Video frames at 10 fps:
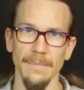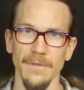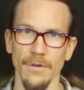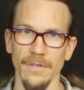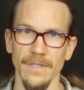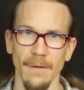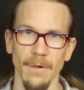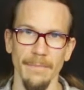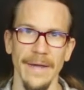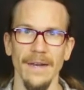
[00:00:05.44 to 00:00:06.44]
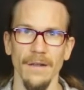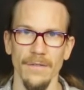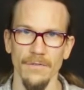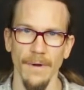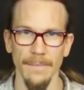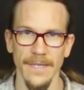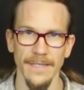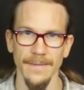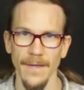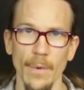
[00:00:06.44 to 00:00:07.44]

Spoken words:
up your double pedal on the drum kit.